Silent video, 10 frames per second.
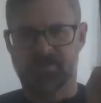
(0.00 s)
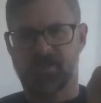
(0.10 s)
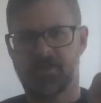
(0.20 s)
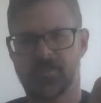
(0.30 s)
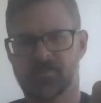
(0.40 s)

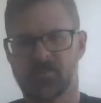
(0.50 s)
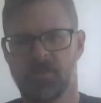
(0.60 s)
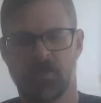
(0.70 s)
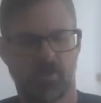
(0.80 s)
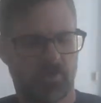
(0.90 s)
settings.
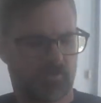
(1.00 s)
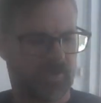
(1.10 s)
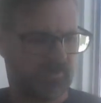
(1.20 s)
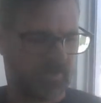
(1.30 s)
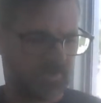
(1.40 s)

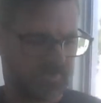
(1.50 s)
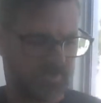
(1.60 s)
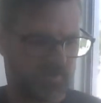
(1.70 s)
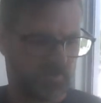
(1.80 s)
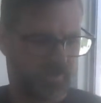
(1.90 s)
Redirect
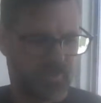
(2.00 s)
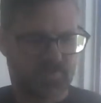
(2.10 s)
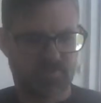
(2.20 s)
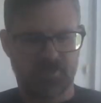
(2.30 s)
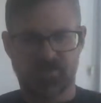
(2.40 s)
signal
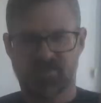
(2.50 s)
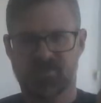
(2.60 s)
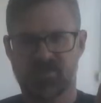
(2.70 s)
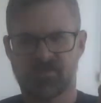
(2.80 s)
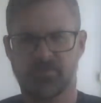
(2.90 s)
location and
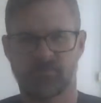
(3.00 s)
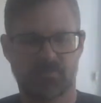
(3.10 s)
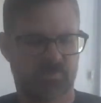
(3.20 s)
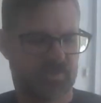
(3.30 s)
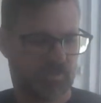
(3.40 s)
system,
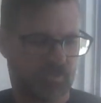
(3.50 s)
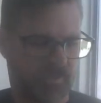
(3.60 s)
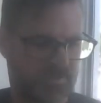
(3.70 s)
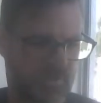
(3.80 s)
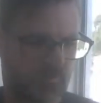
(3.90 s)
track
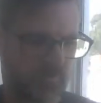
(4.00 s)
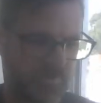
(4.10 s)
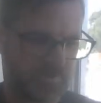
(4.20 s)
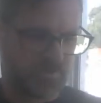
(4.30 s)
lines, operation